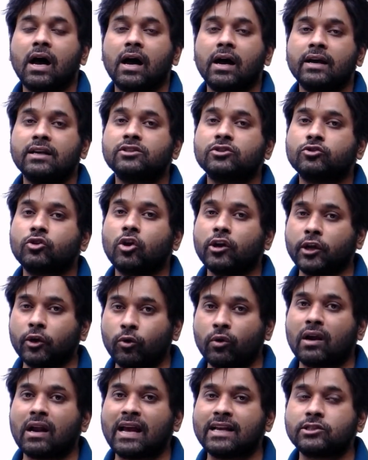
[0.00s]
is not
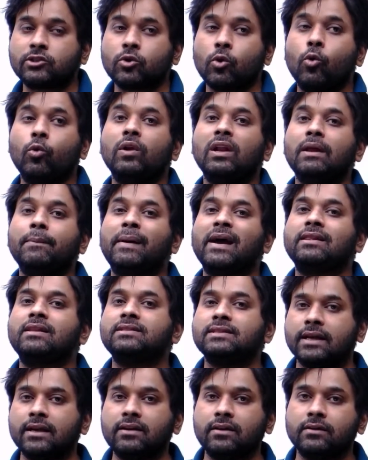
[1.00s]
utilized only by the
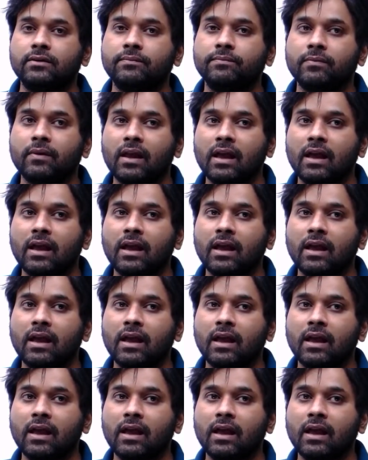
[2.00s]
center.